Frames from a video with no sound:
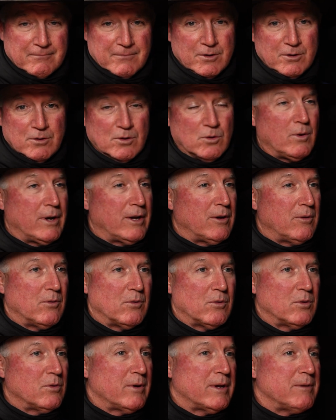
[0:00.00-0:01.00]
the
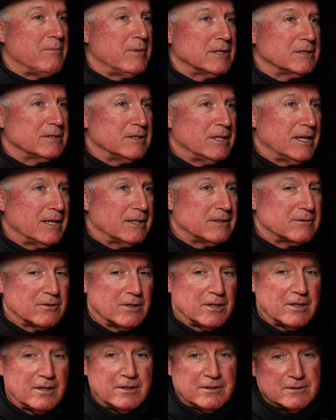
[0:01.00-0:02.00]
way Mustangs
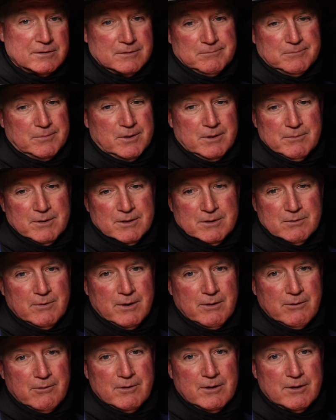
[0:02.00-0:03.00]
run is pretty much the
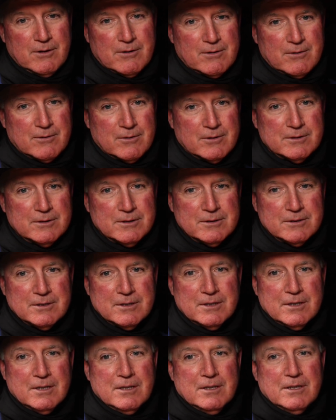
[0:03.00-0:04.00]
way we run our horses.
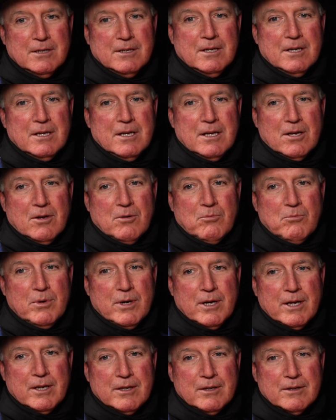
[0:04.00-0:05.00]

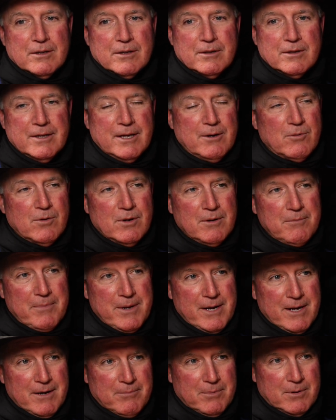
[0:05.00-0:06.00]
But they weren't
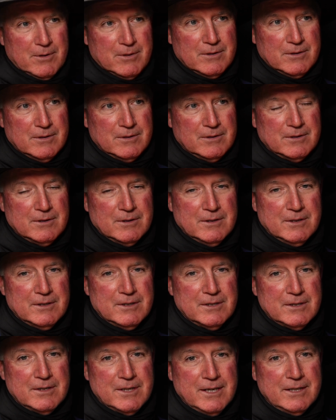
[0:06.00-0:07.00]
pampered.
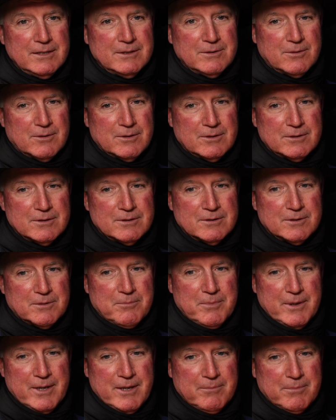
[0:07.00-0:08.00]
And today's horses are
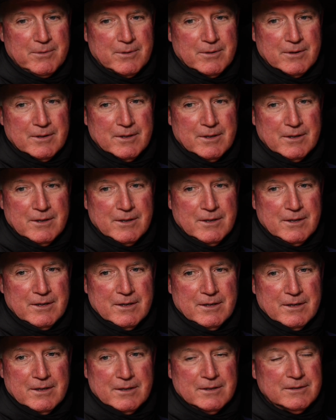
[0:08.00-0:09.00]
pampered.
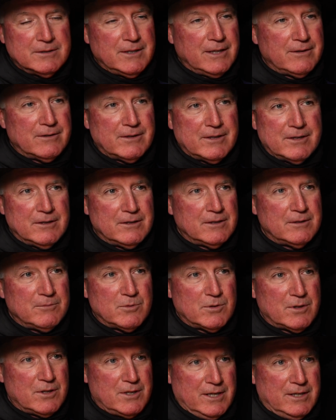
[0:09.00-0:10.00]
And it's like they're killing them
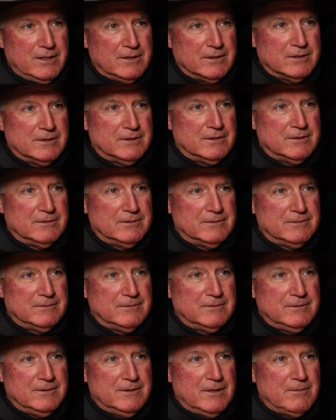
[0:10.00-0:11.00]
with kindness.
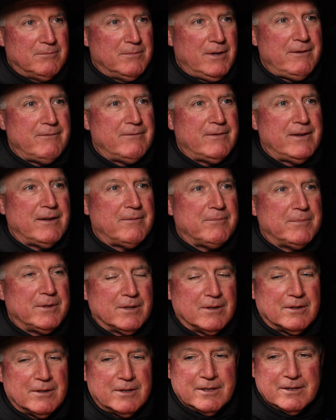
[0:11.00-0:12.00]
My vet
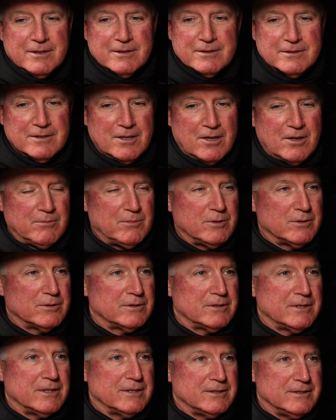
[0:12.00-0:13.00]
bill is
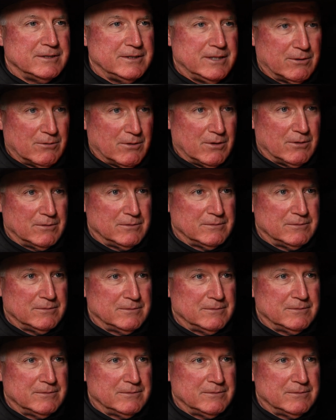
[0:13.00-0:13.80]
almost zero.